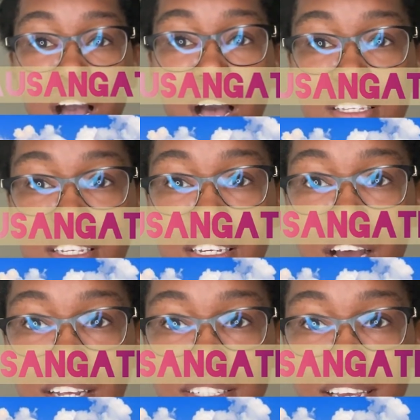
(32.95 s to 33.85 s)

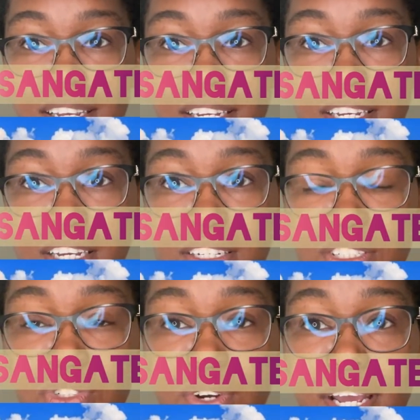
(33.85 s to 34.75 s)

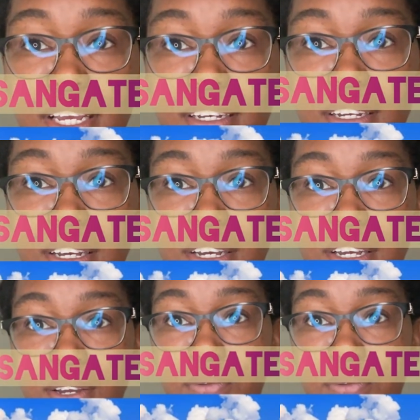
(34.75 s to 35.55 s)
Ausangate Trek,